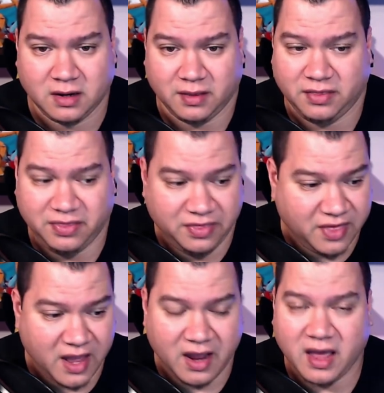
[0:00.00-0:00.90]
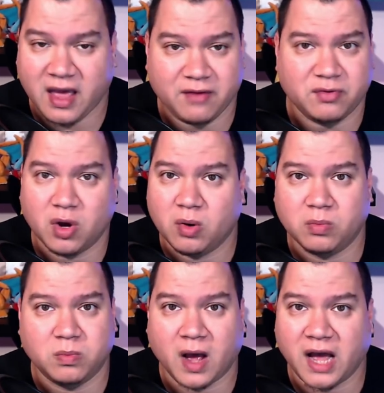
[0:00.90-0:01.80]
they have
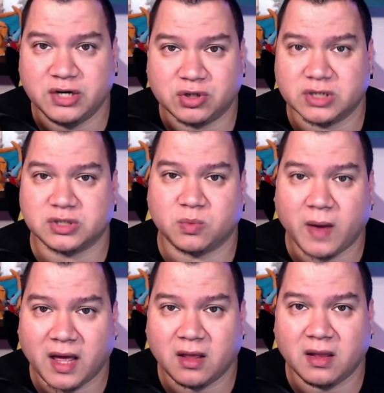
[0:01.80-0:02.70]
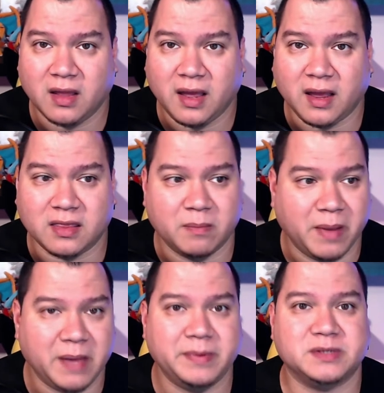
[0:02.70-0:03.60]
no Hydra as well, and the
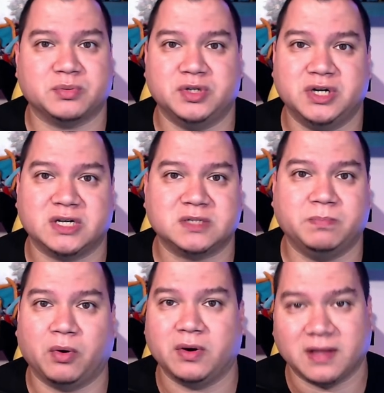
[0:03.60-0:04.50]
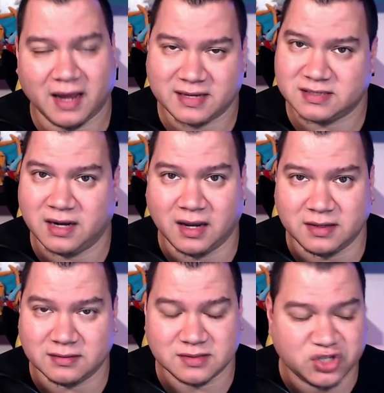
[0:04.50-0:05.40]
babies were just born last night.
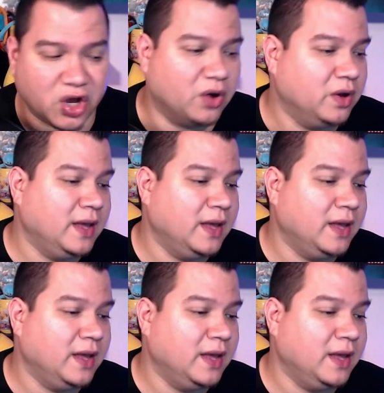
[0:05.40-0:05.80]
So